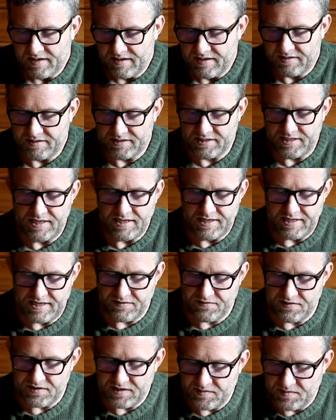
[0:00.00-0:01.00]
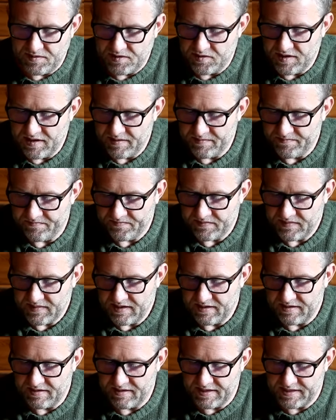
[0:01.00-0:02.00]
the difference between
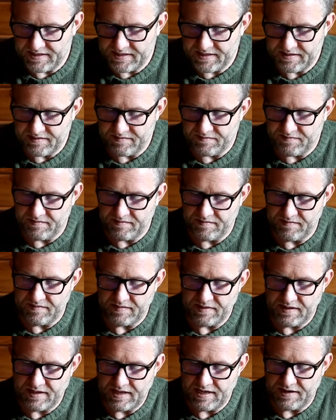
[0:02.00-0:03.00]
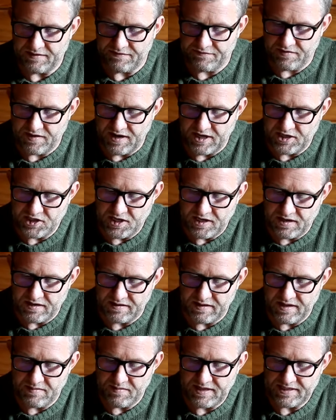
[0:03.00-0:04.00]
this kind of fresh,
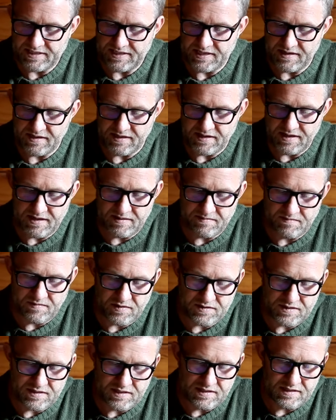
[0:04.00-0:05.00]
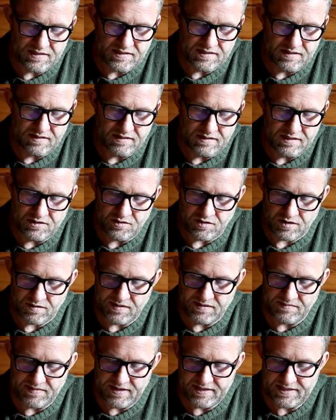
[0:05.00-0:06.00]
healthy mycelium versus the
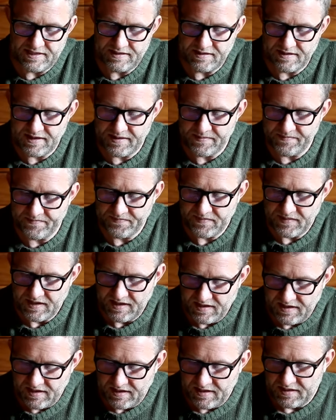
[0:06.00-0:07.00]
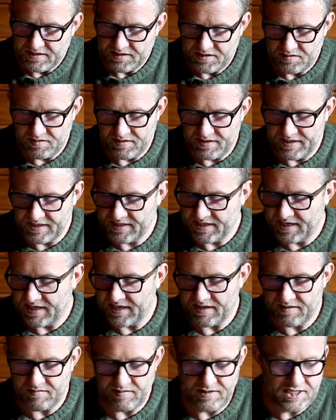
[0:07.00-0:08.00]
dormant mycelium. So with this
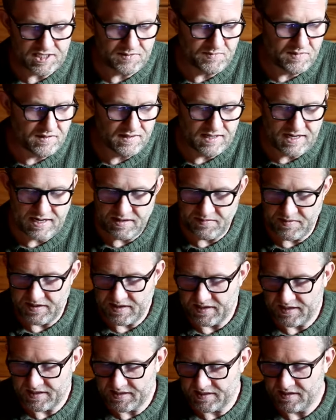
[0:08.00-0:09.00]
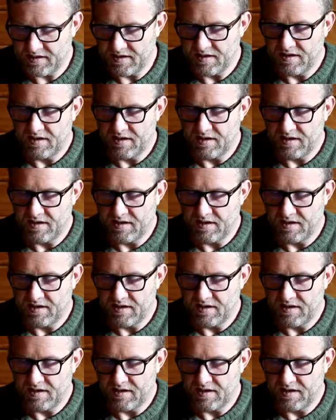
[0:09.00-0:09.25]
kit, we just pulled it out of the box.